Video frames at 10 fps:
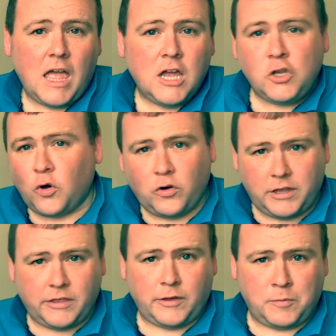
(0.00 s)
Not like
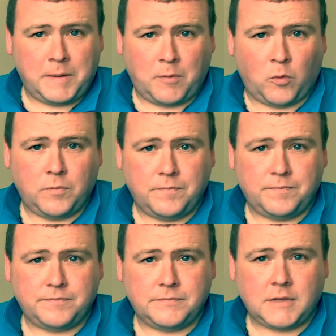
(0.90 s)
the real people,
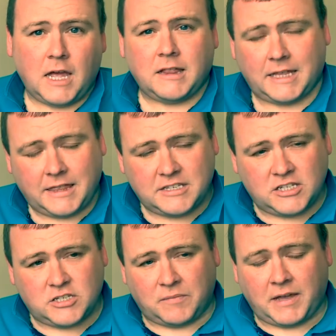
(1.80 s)
like this is
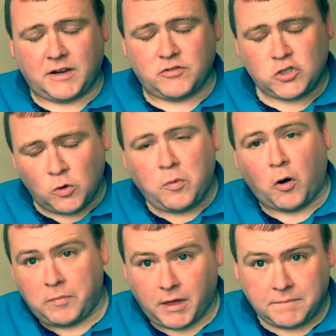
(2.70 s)
some kind of soap
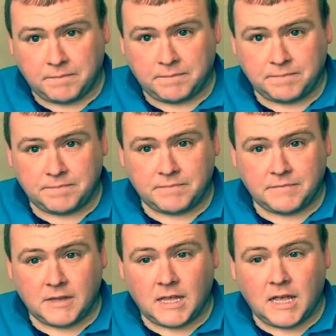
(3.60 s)
opera.
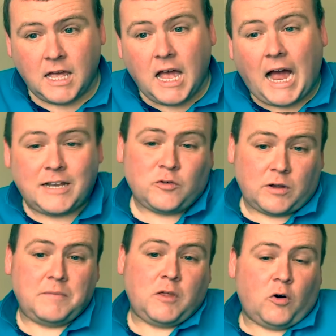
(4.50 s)
And don't get
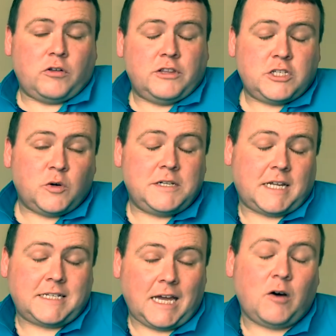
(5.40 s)
me wrong, the stories I
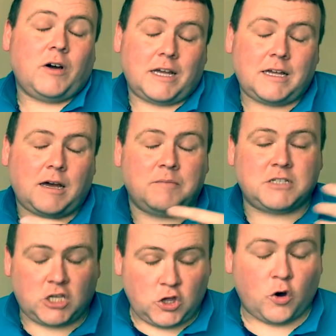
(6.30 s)
tell comes
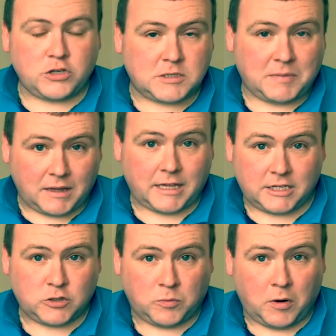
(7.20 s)
across a bit like a
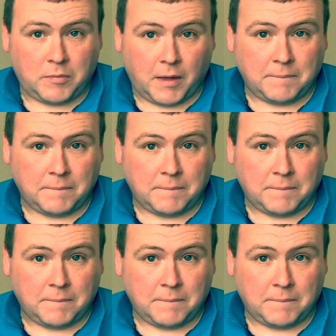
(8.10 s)
soap opera.